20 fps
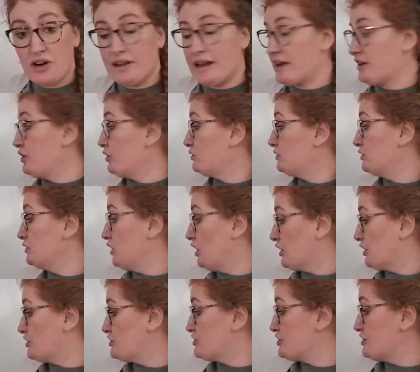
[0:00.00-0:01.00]
that your
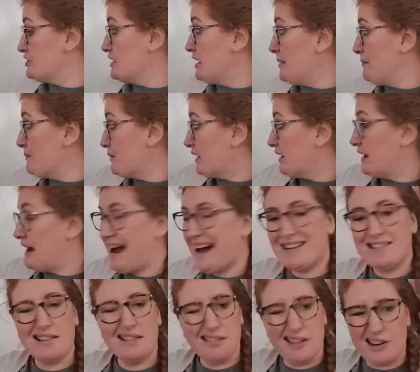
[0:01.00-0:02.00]
larger number
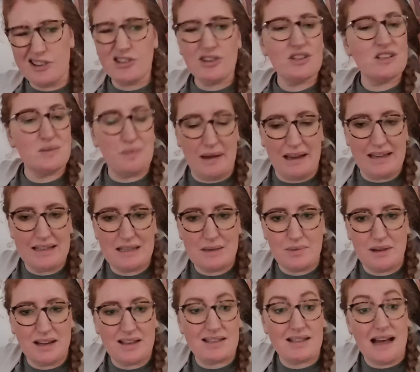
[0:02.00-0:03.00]
has a larger space
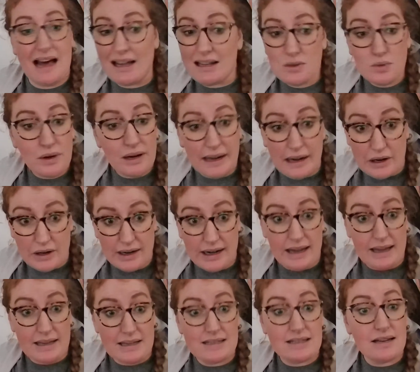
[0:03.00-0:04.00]
because that's what
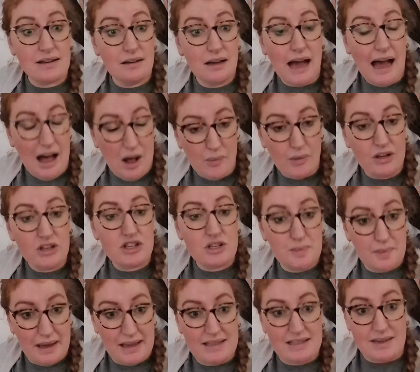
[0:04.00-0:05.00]
area is, how much
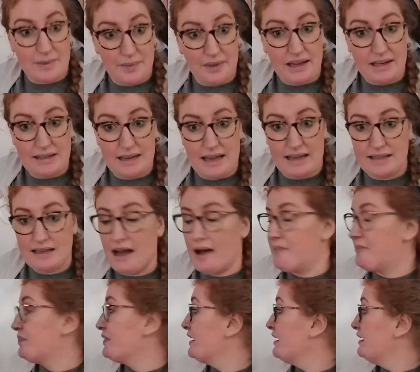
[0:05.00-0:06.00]
space something takes up.
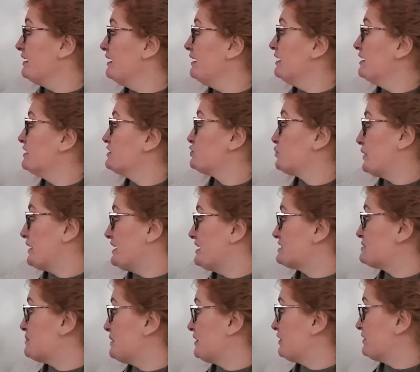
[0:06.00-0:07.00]
20 is
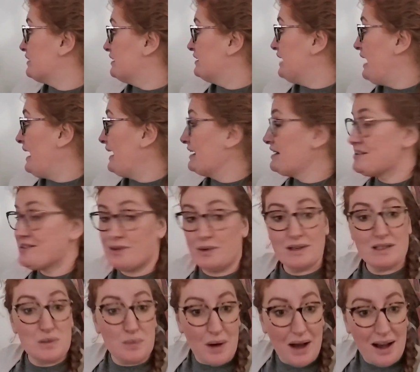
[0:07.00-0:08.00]
bigger than 9, so
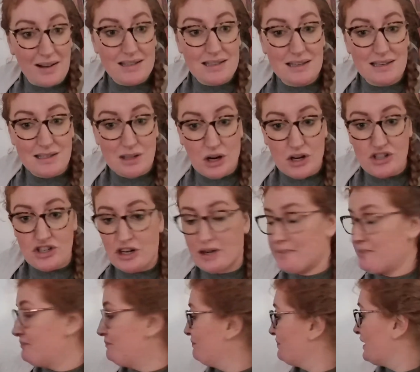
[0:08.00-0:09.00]
its box is larger.
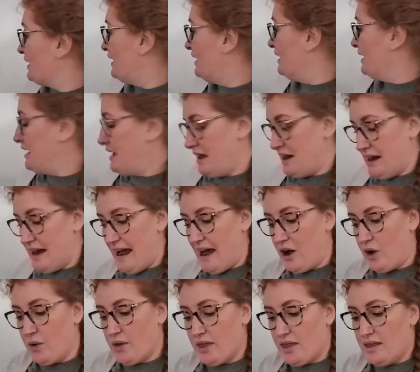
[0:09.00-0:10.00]

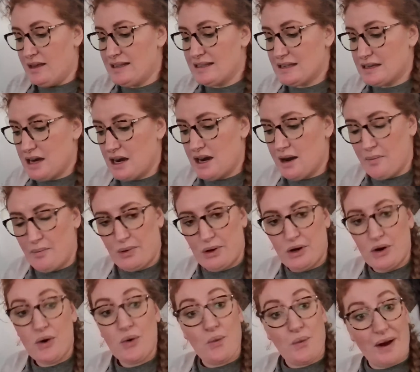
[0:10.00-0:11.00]
Now, this
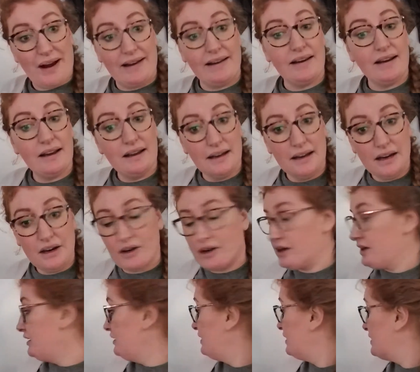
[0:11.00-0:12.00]
number right
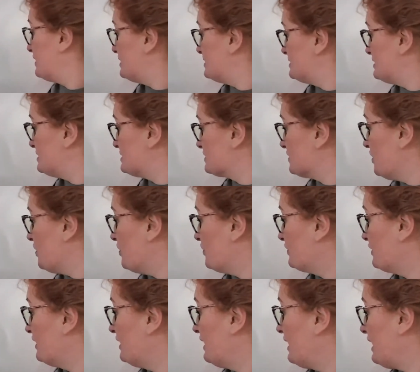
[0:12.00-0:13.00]
here, this is
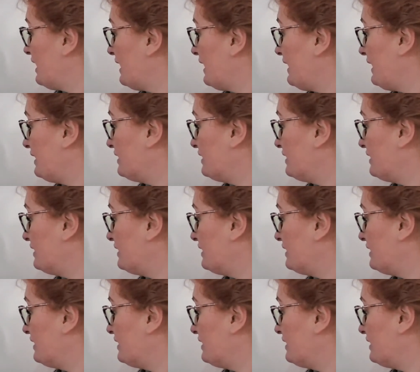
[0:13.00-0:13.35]
called a